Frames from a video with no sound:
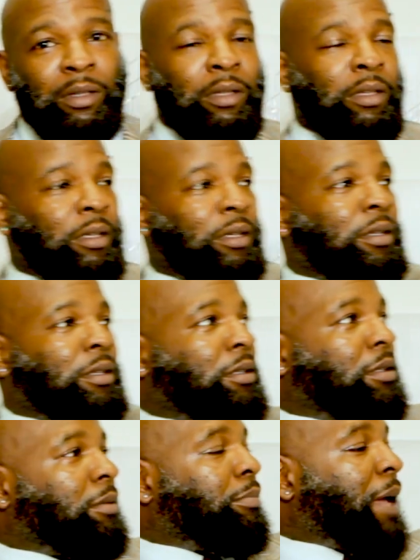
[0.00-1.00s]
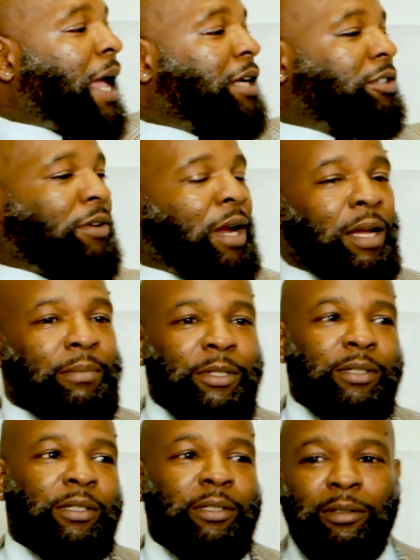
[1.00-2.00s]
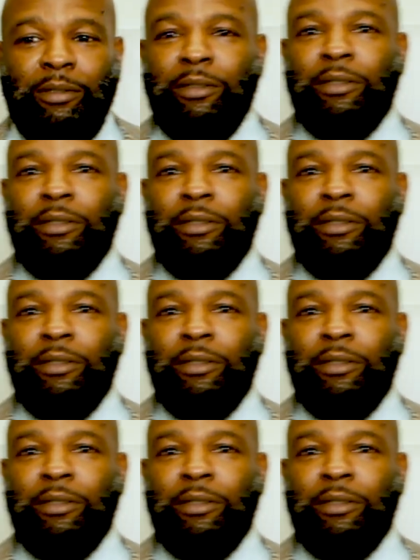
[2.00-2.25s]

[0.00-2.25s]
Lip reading: the backdrops, and